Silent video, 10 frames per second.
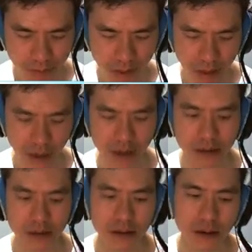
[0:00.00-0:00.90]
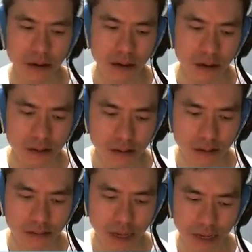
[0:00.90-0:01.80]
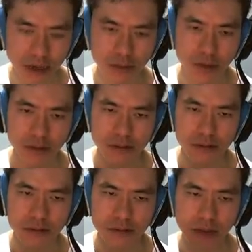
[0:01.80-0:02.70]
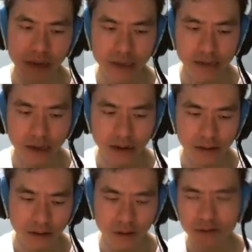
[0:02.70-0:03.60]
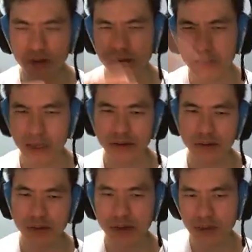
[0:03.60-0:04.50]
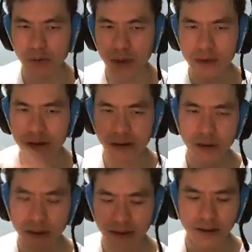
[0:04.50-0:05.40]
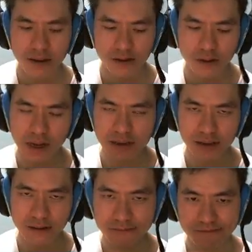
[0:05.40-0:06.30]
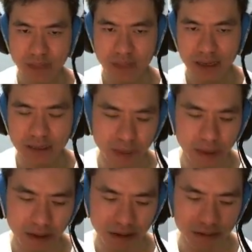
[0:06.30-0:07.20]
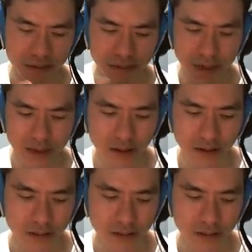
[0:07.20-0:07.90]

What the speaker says: Then Maya with Tang Sanzang. Also play through, see whether you like the spinning playstyle.